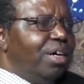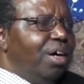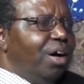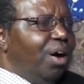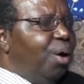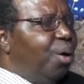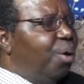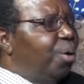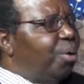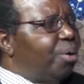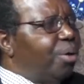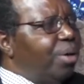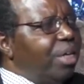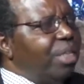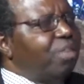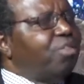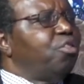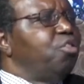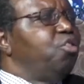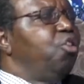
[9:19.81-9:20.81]
oh,
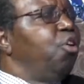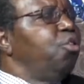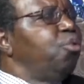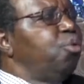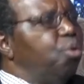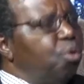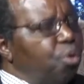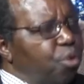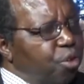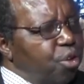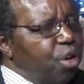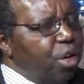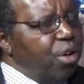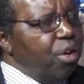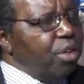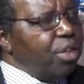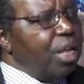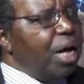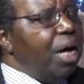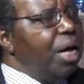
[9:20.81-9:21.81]
don't look for your
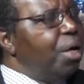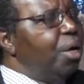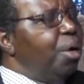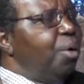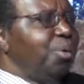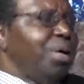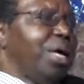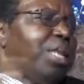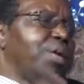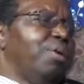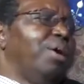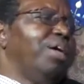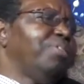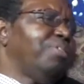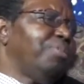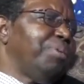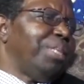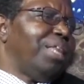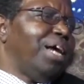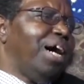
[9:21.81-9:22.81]
daughter, we are the
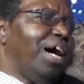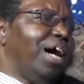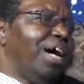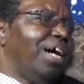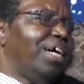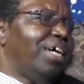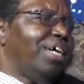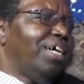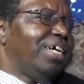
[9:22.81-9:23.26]
ones with her.